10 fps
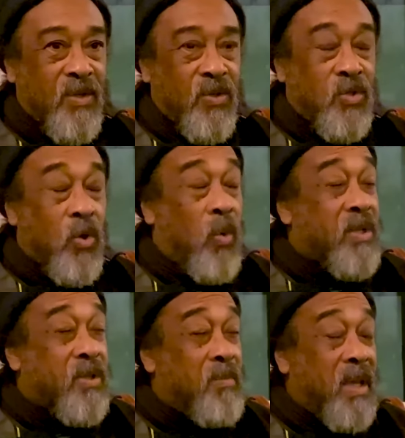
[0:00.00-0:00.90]
So, what
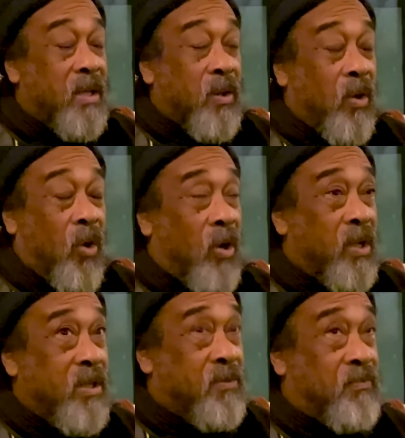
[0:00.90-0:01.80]
does it mean? All
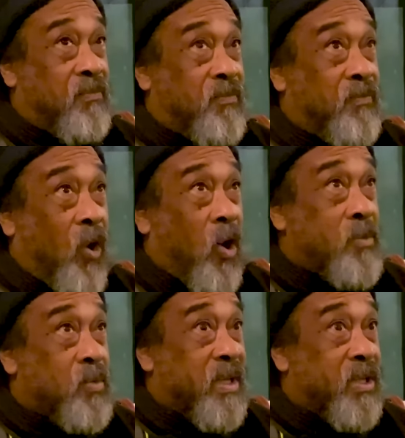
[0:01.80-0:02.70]
these
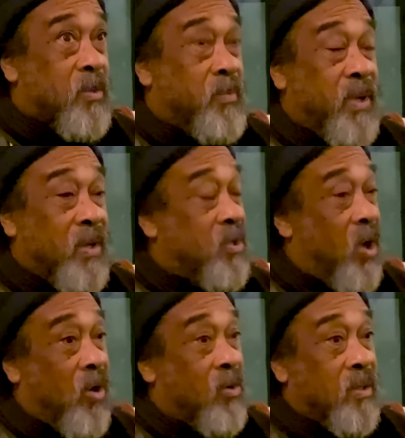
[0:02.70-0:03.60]
forms will disappear?
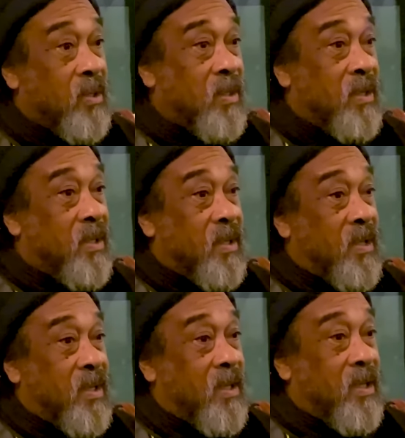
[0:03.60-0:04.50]
No.
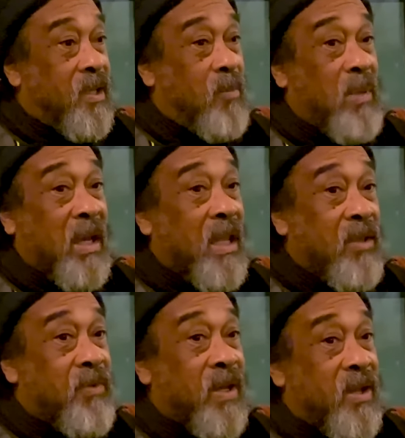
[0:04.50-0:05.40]
The
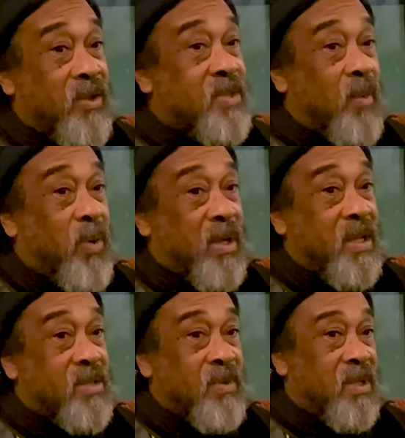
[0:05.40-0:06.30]
belief in their
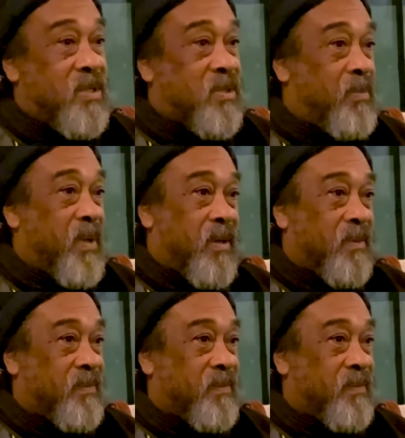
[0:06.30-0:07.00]
separateness will disappear.